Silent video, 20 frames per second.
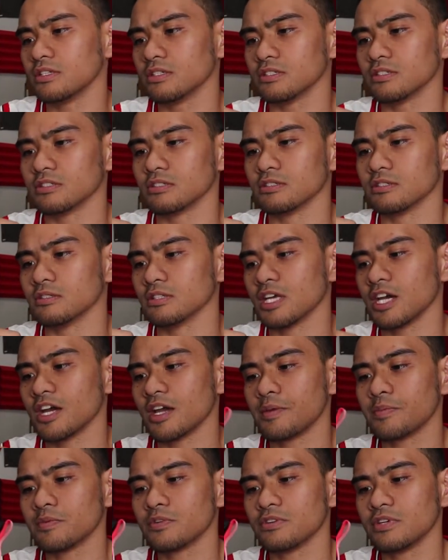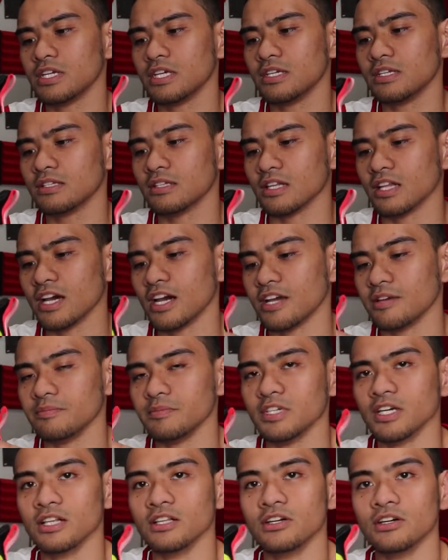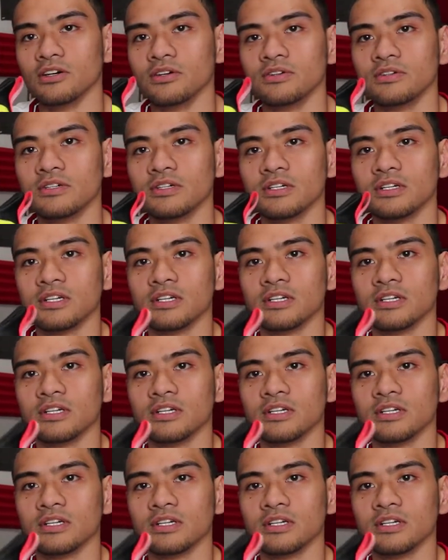a little lime green, lime yellow.